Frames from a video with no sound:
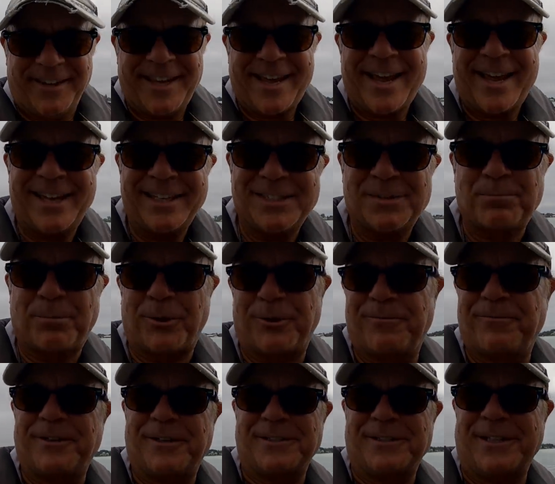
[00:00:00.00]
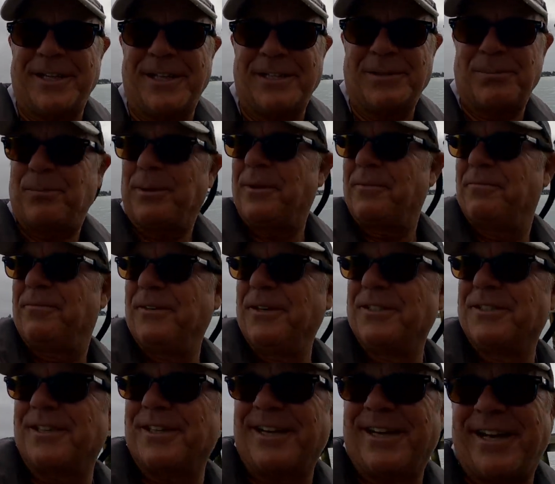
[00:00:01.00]
the last perfect size
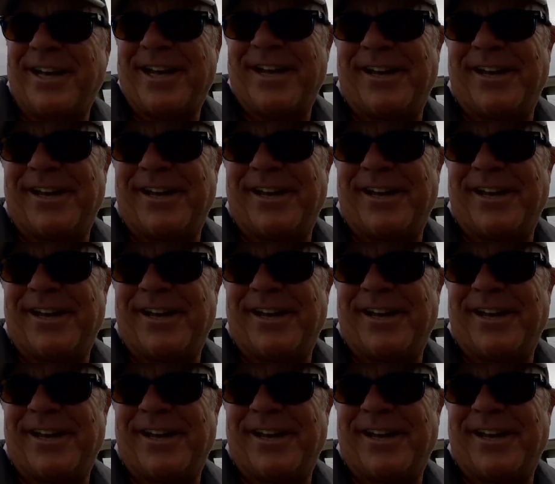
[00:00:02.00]
pinfish that I